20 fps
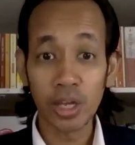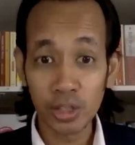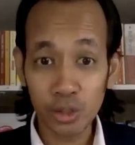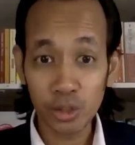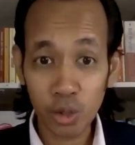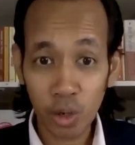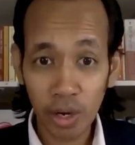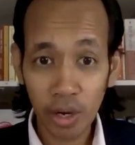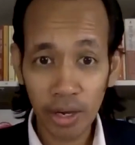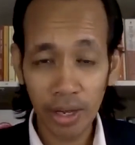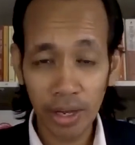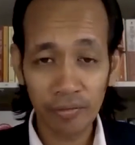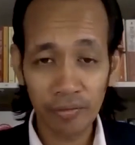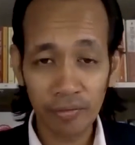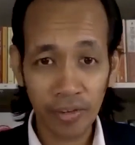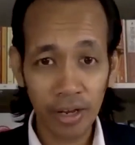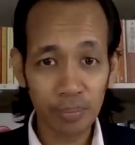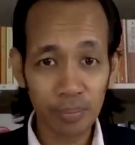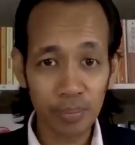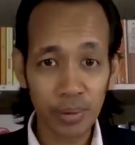enjoy and
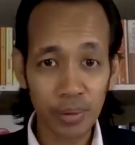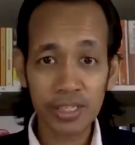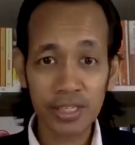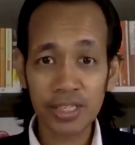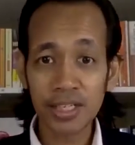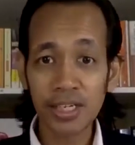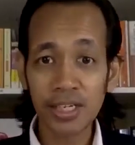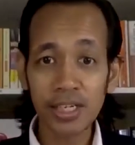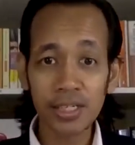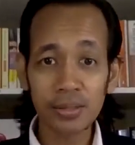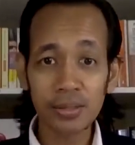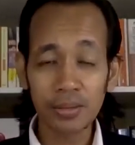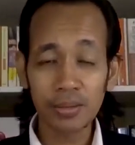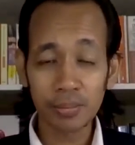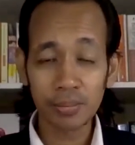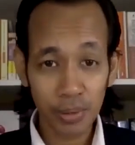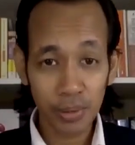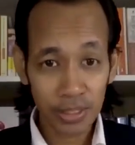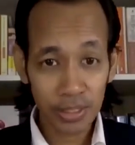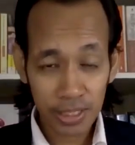find personally
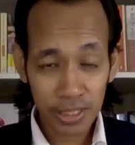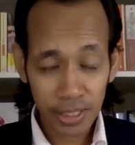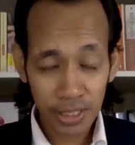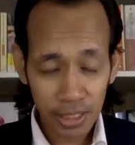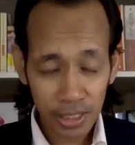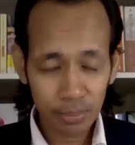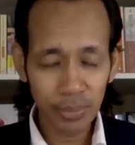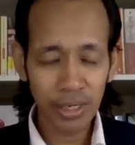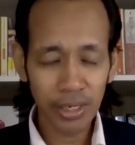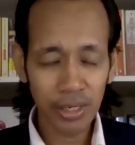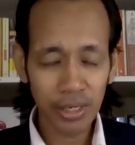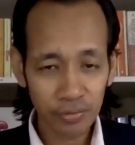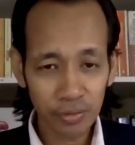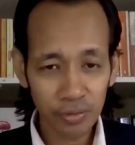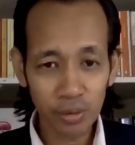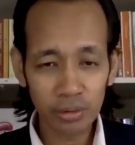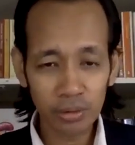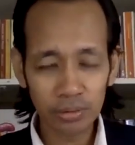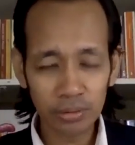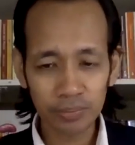personally
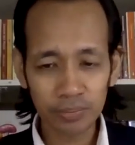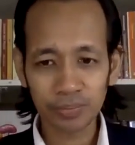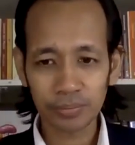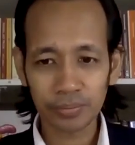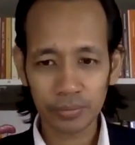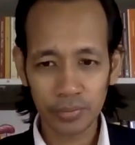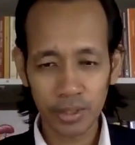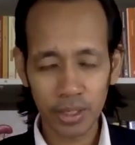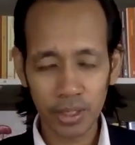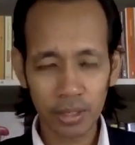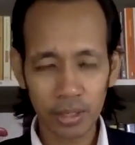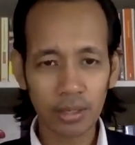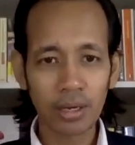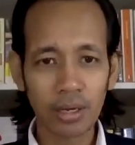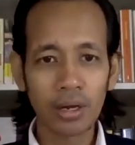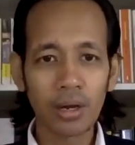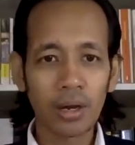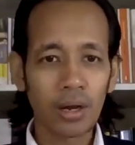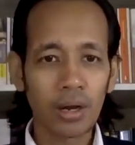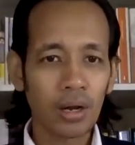meaningful yeah
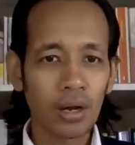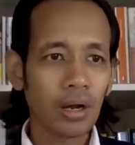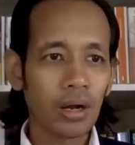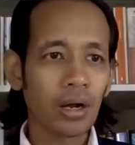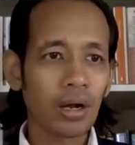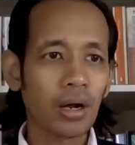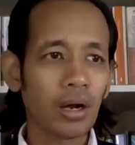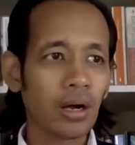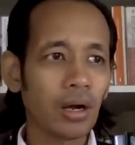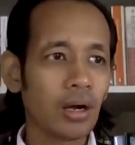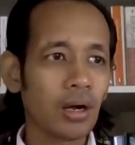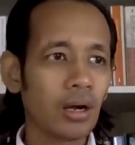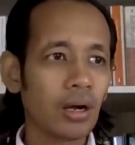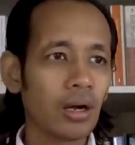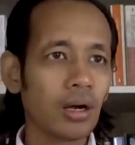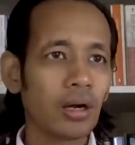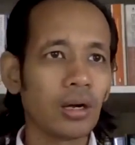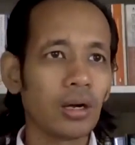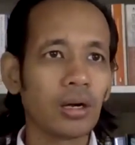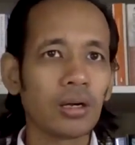
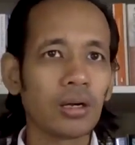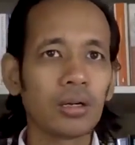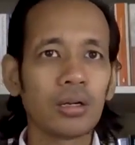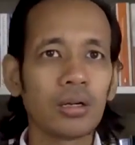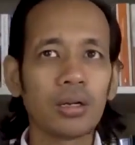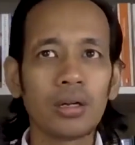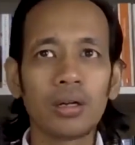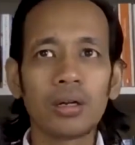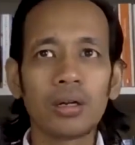uh